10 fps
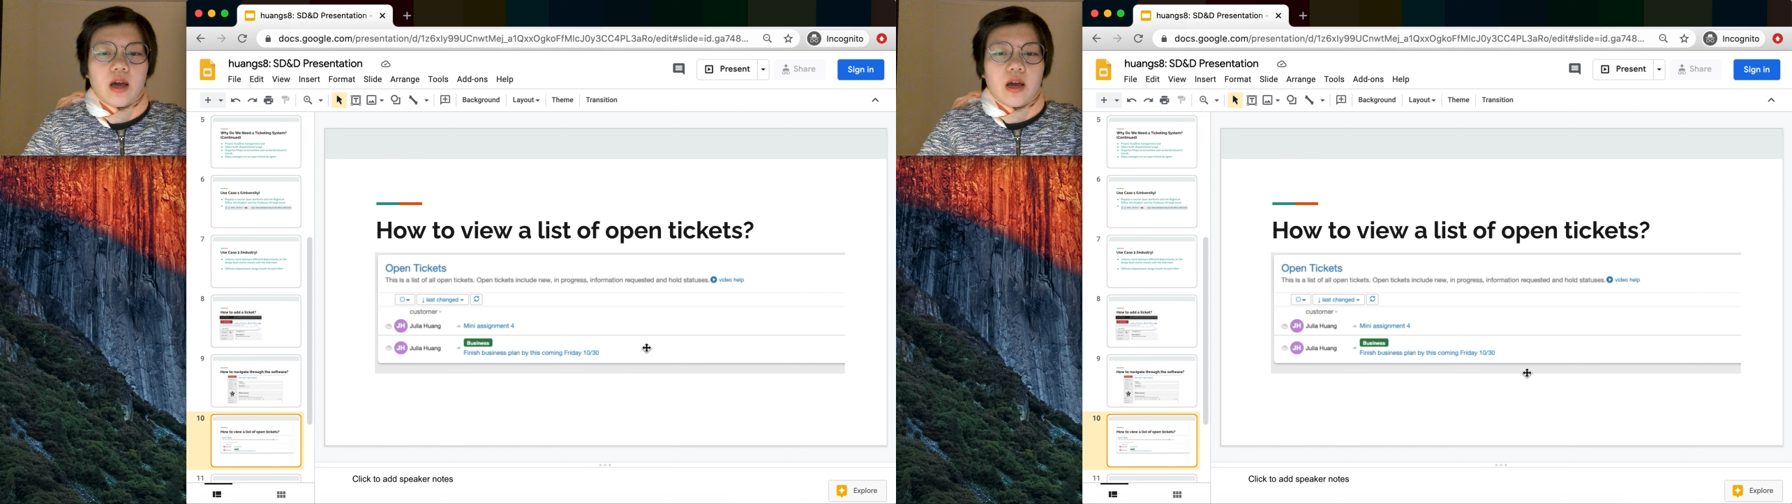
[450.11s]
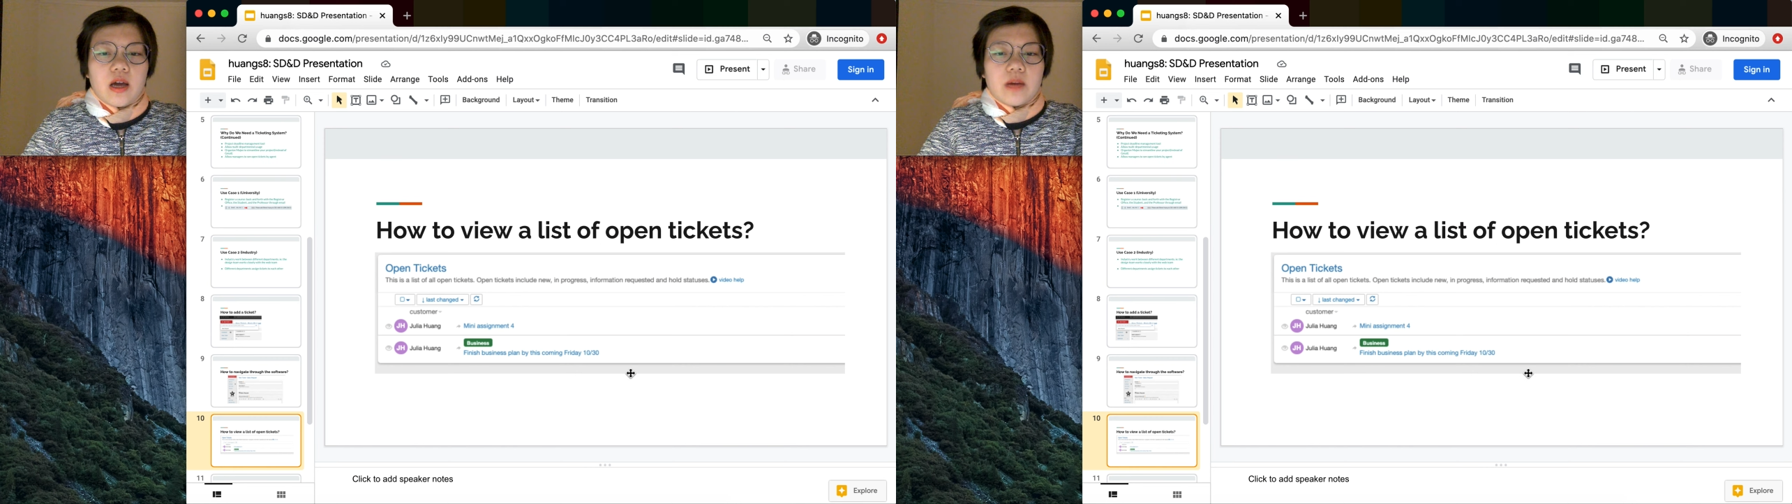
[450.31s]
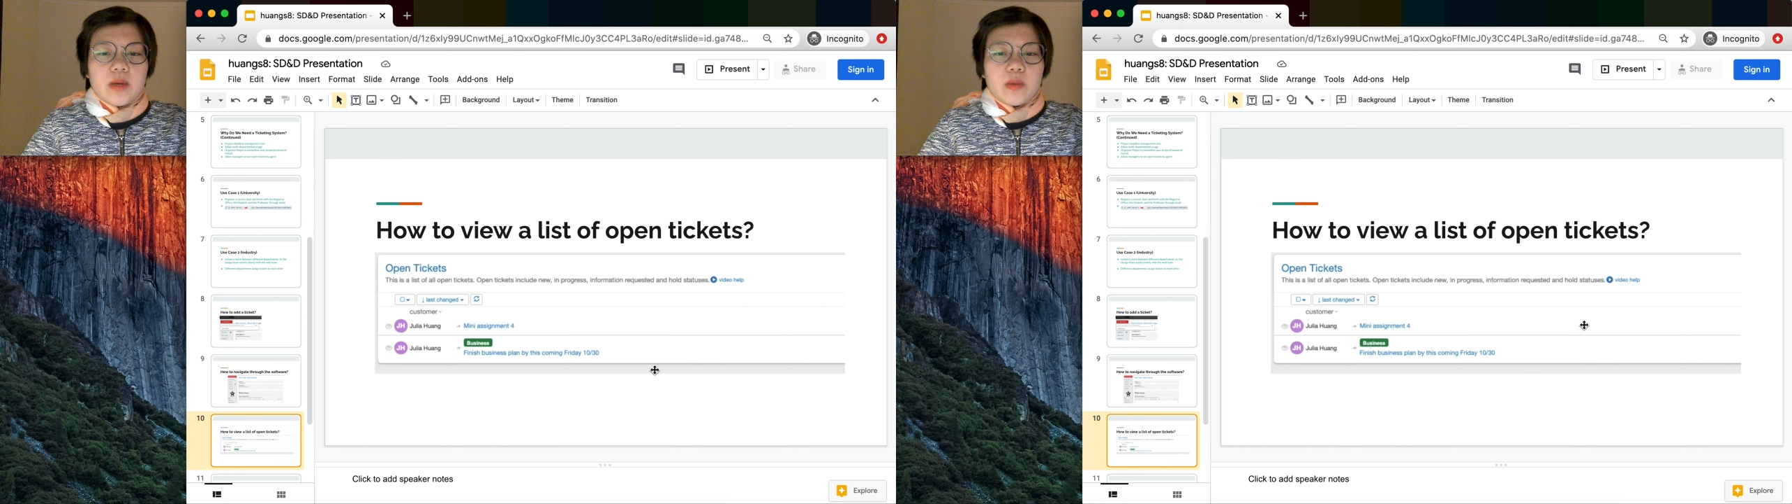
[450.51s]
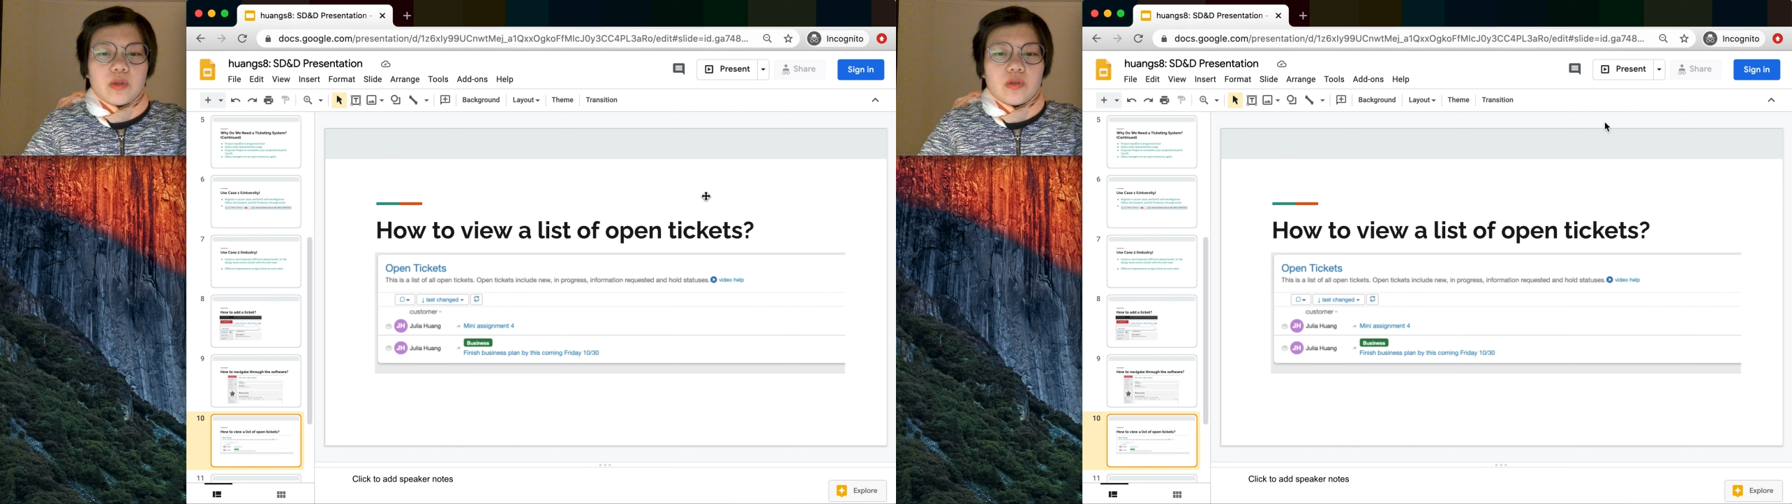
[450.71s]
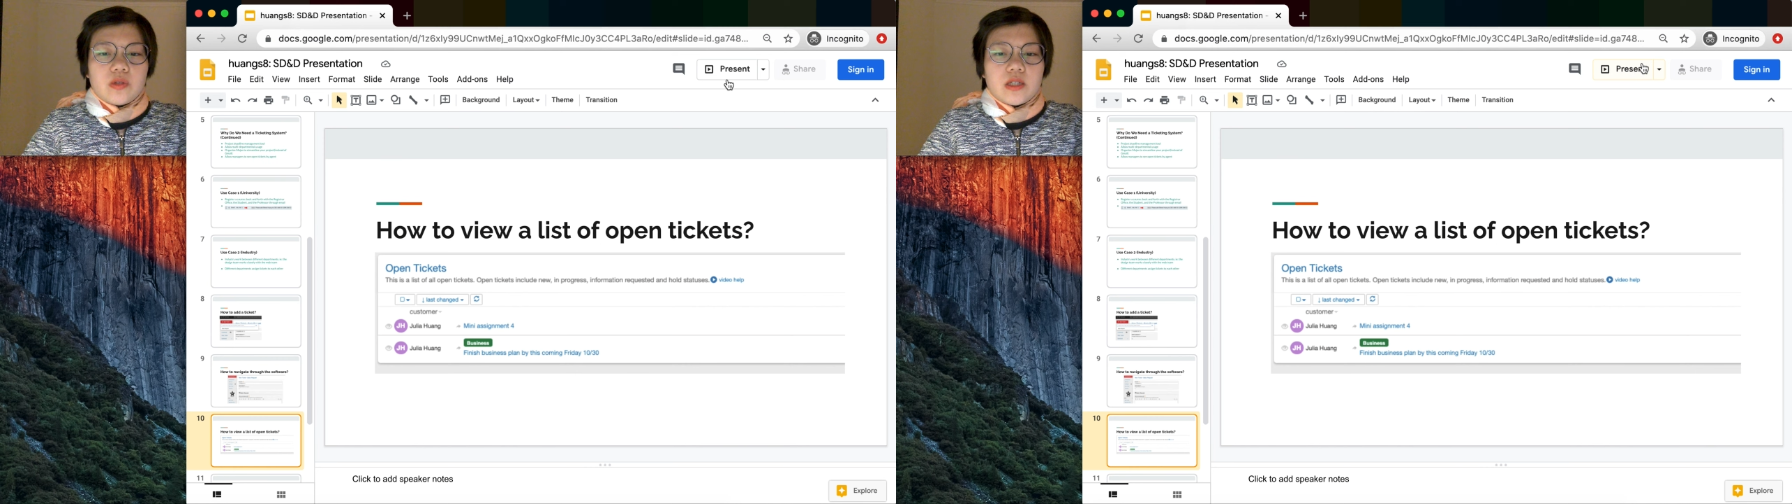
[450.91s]
I'm able
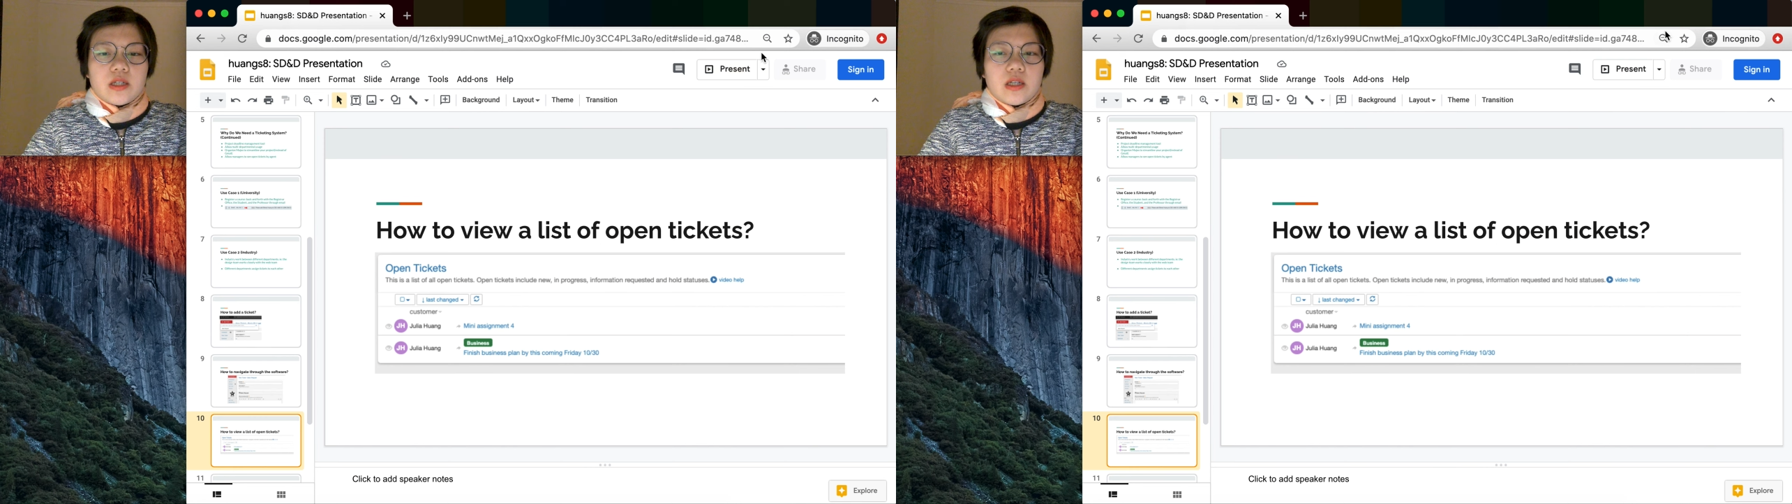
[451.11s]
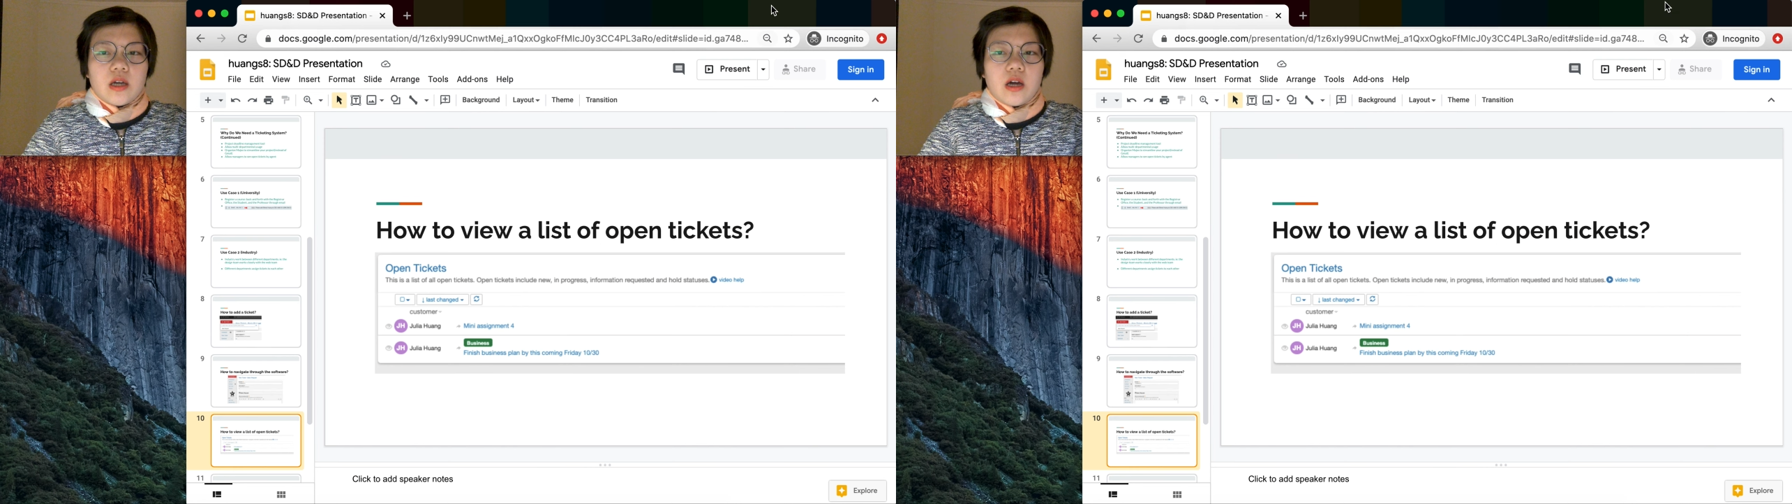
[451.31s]
to see